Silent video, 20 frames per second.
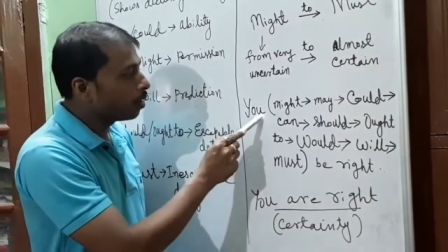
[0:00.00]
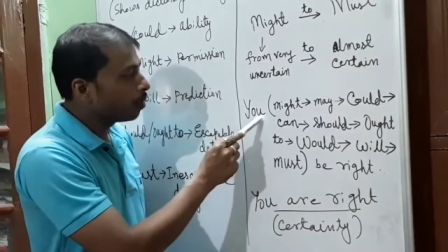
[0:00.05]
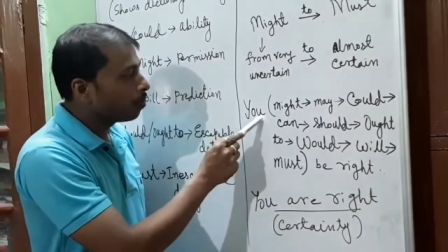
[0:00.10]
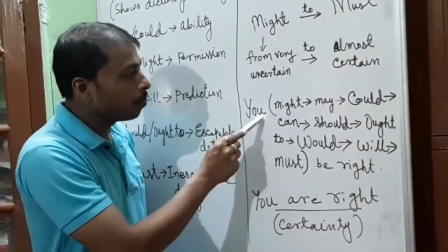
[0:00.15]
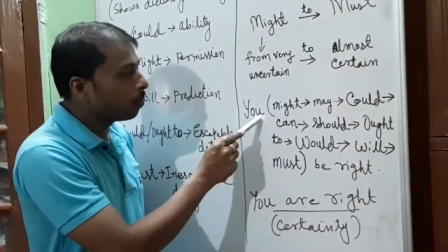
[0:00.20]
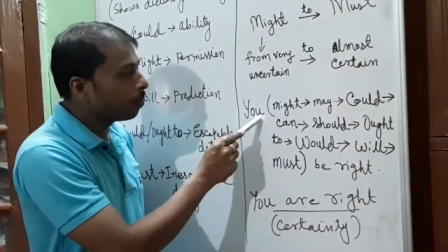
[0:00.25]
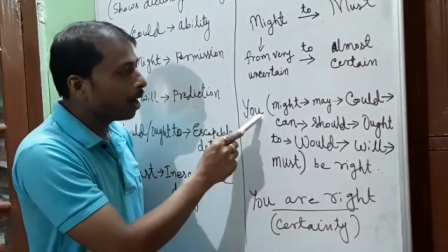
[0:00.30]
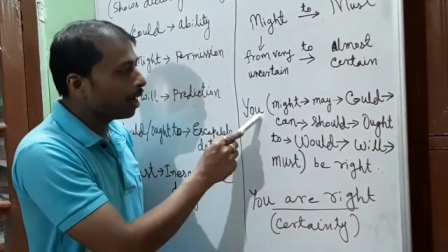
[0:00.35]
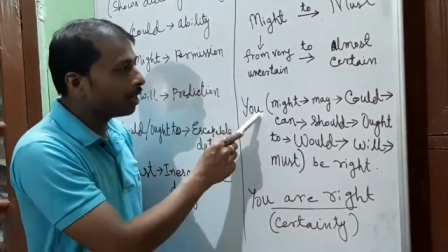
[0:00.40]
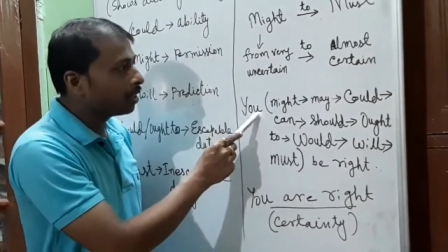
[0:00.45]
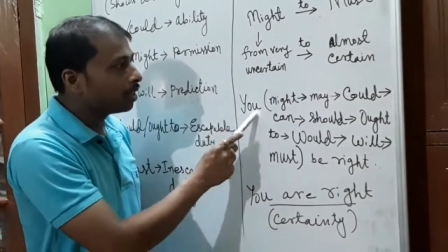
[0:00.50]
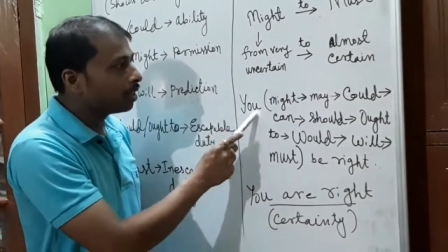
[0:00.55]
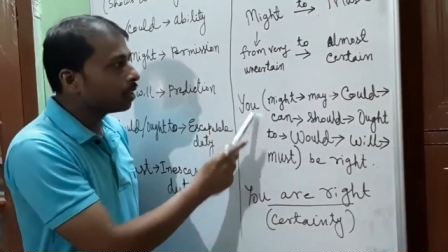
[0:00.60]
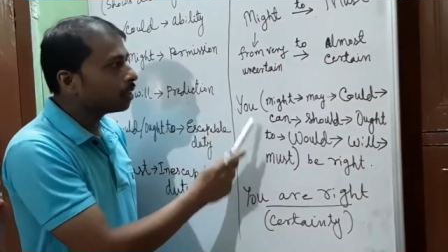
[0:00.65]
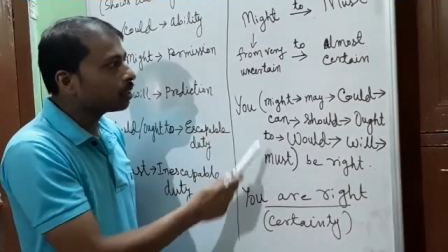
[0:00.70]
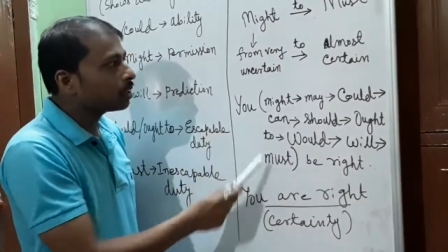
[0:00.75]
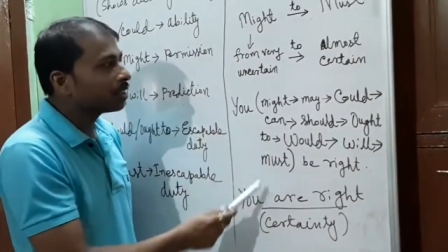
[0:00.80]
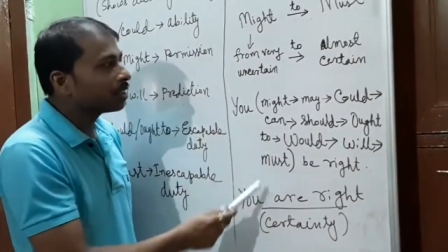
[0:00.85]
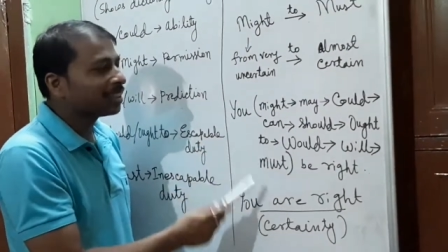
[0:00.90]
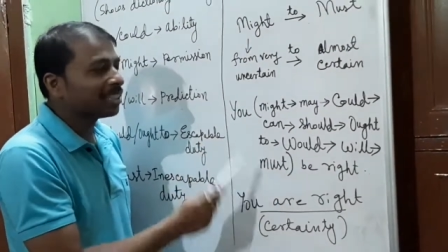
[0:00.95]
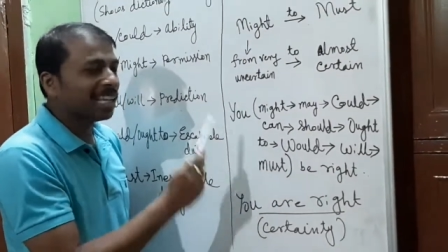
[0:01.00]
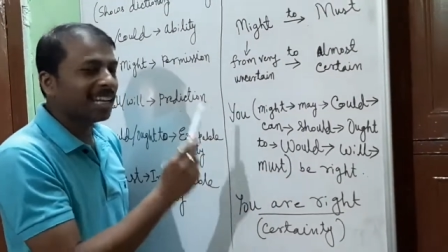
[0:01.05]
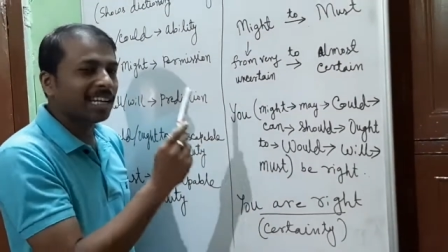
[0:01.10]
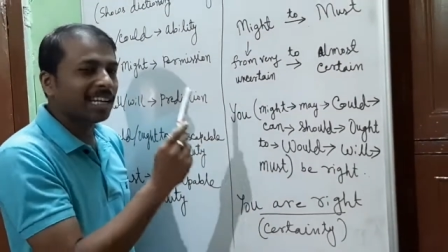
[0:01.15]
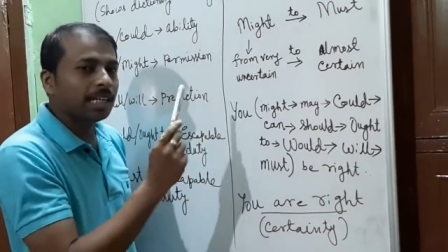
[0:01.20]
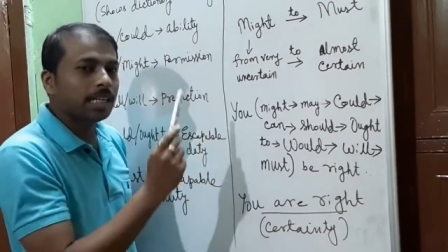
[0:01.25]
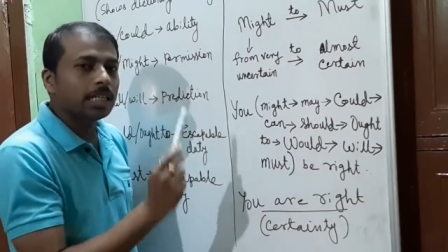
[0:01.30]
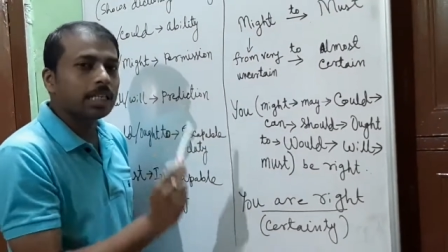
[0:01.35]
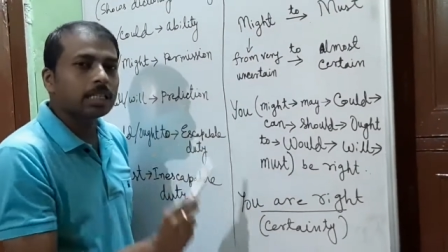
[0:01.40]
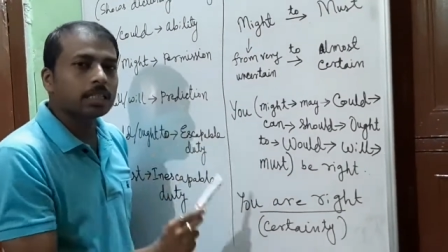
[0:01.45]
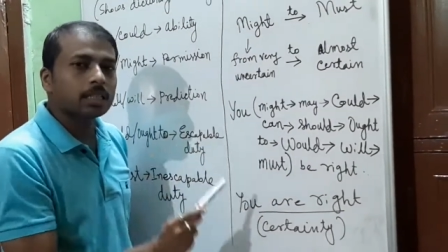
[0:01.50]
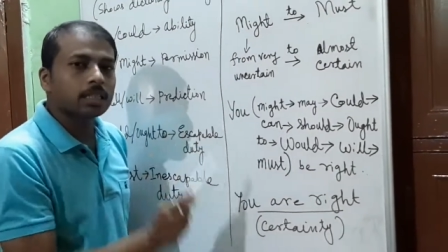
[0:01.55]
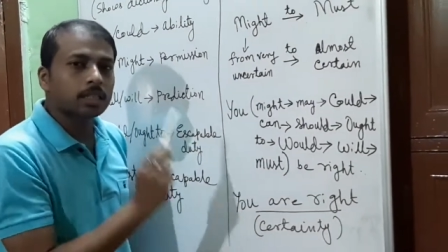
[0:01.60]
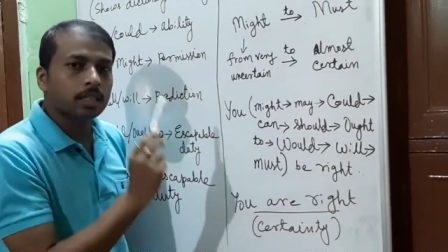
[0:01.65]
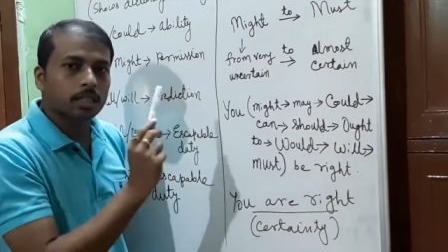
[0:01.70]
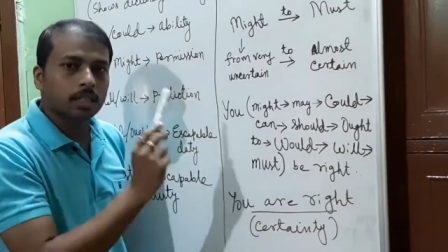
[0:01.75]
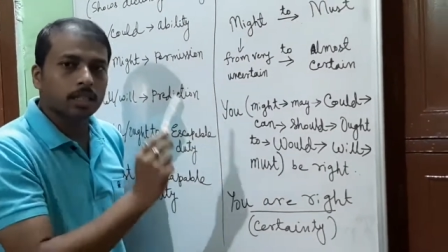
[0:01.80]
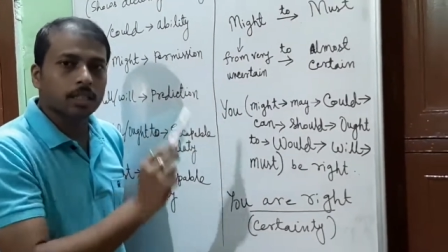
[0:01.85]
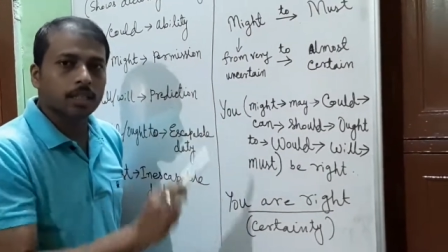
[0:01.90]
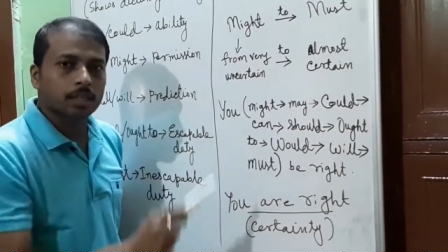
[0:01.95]
Might is the least
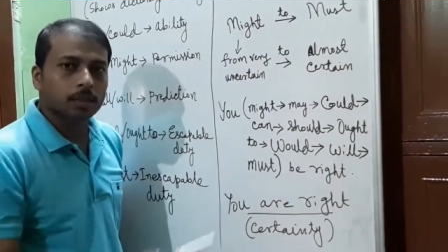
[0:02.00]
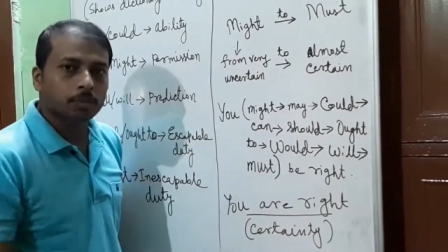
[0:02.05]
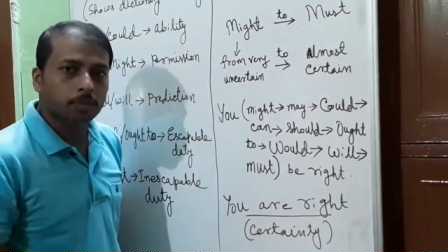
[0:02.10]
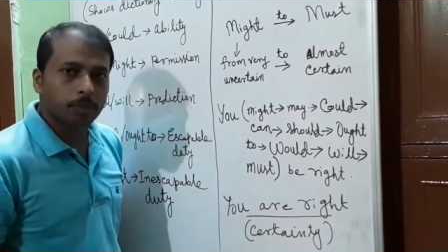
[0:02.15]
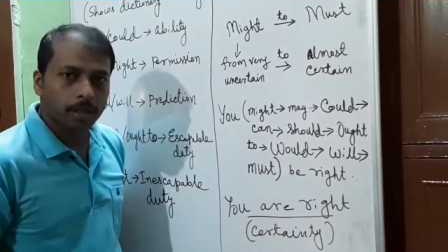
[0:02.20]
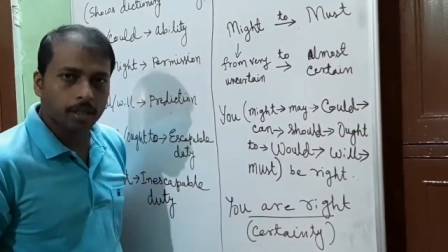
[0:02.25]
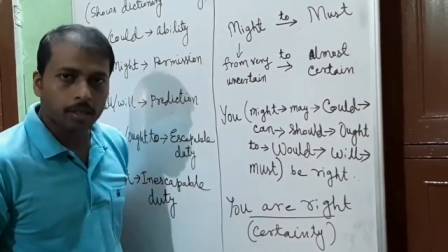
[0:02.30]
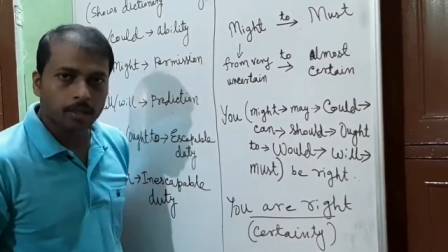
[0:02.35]
certain aspect.